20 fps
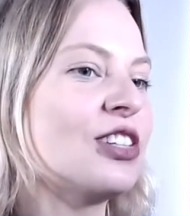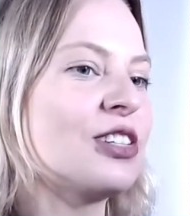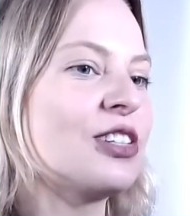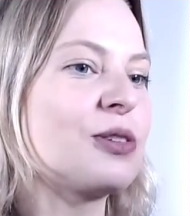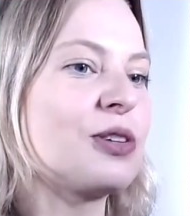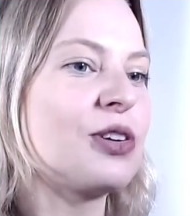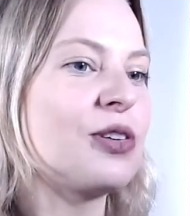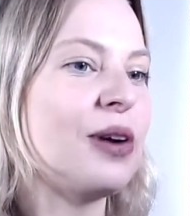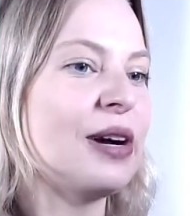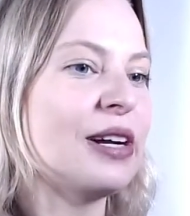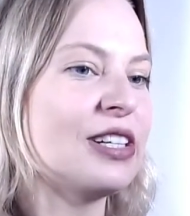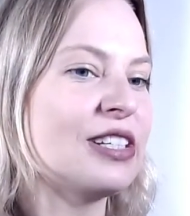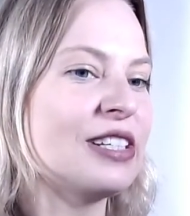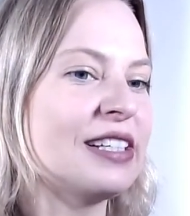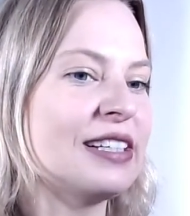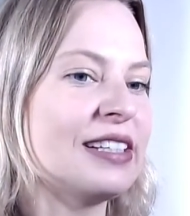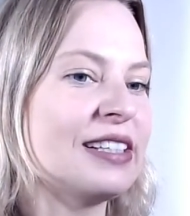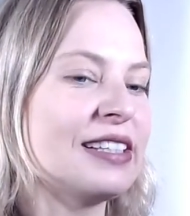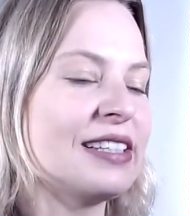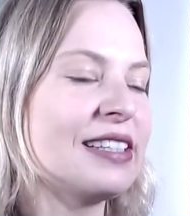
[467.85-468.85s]

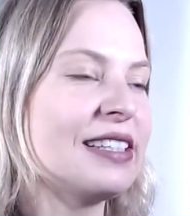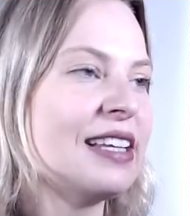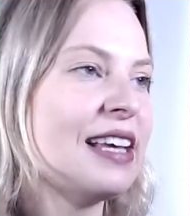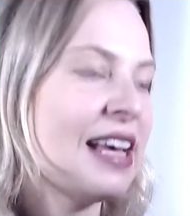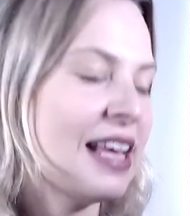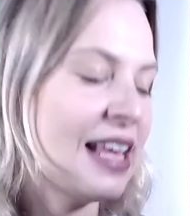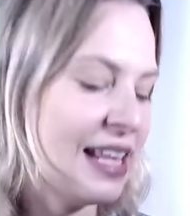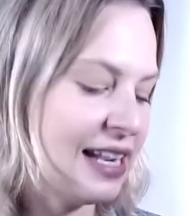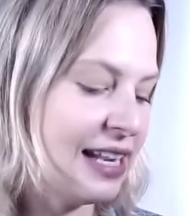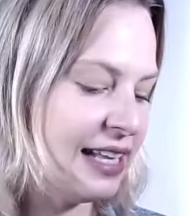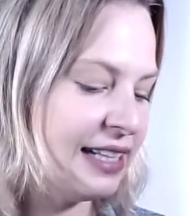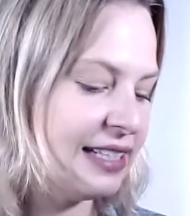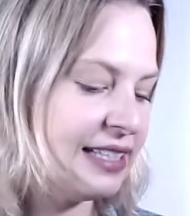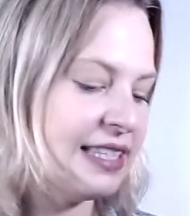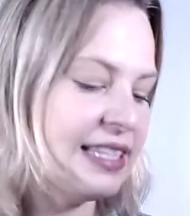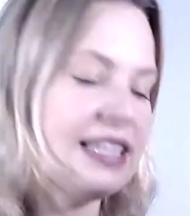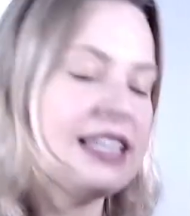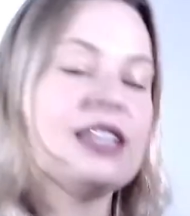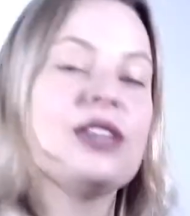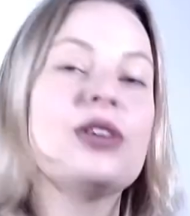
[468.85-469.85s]
questions. Let's
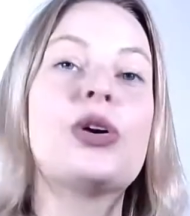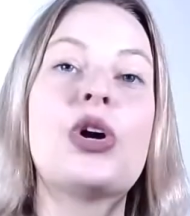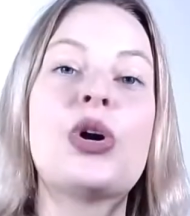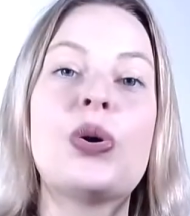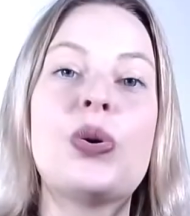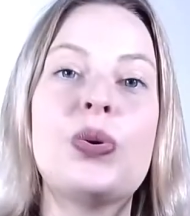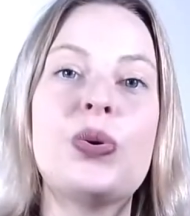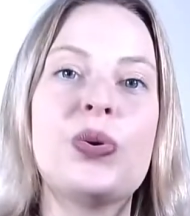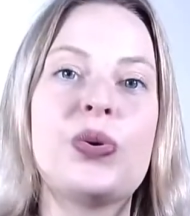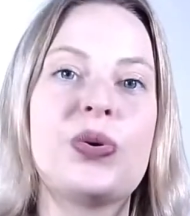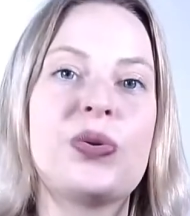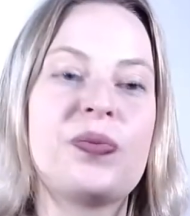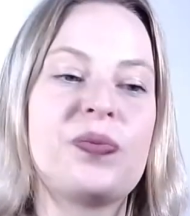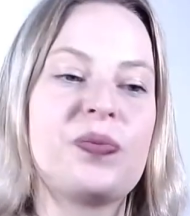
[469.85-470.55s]
see your who.